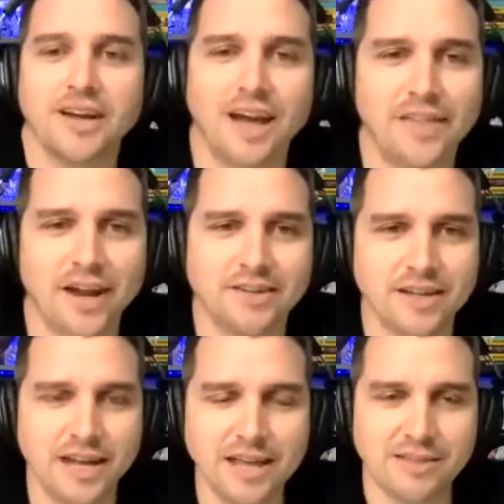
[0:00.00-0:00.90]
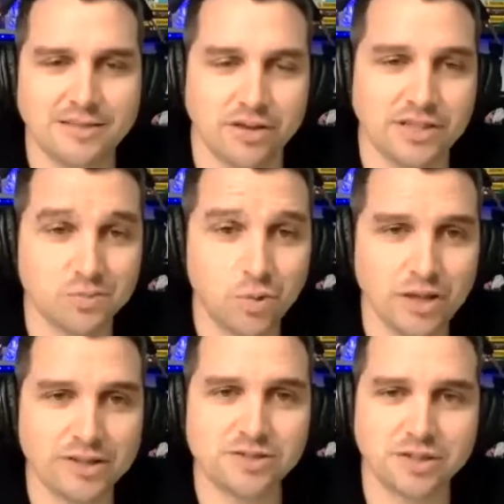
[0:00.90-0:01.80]
and that underneath. So he's
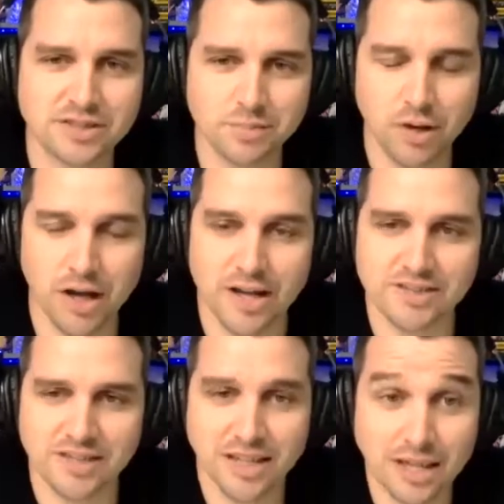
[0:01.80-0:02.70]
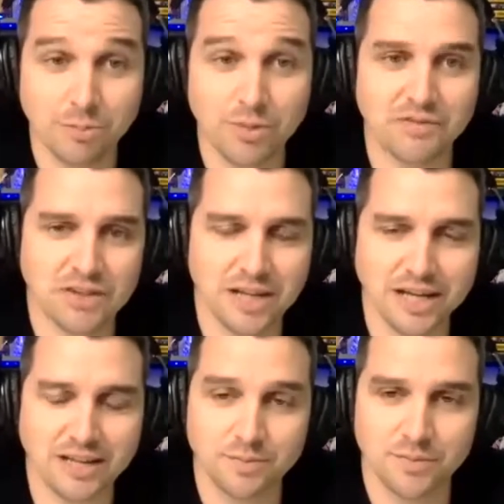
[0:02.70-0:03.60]
well and truly surpassed him even needing